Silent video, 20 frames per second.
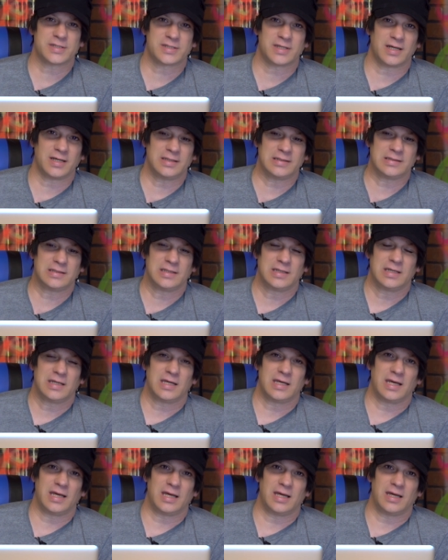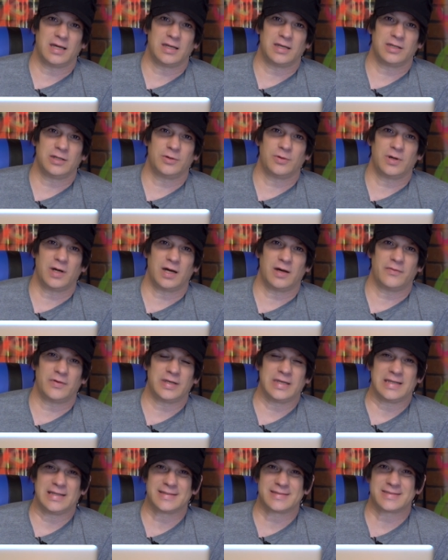site and you have
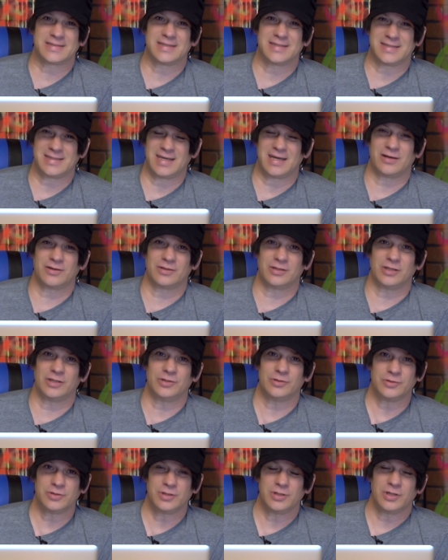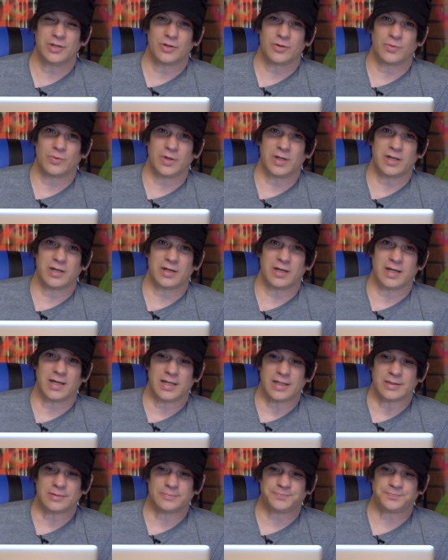an instant download where
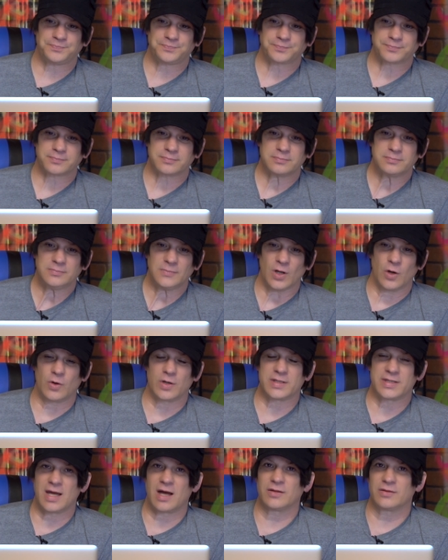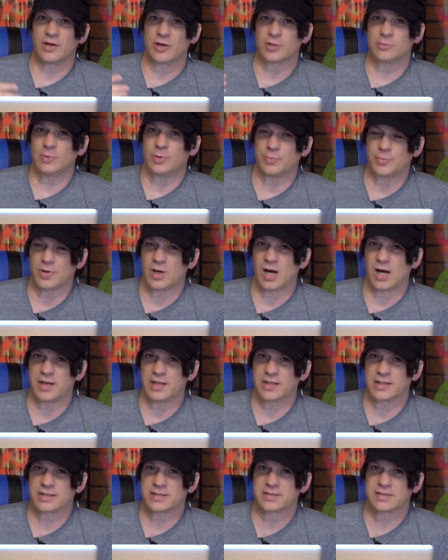um, or downloadable
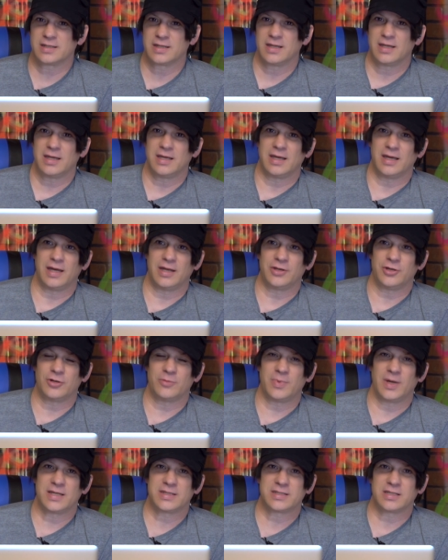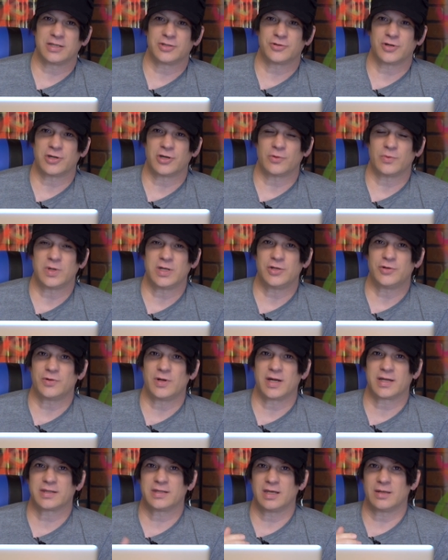products and you're basically trying to
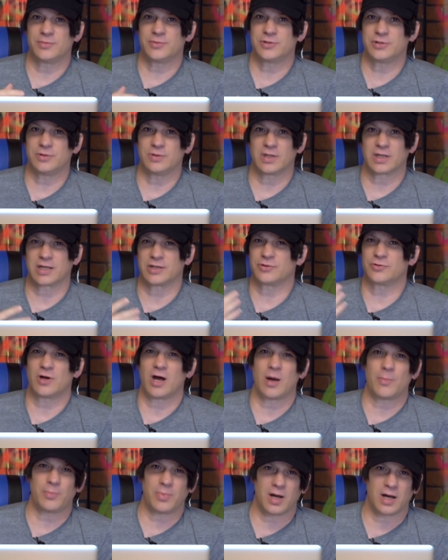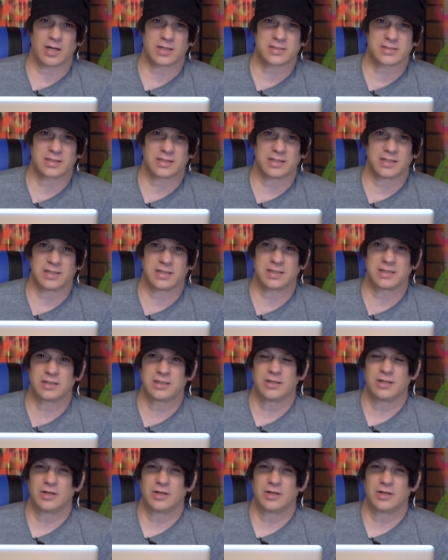redirect them to like a Dropbox link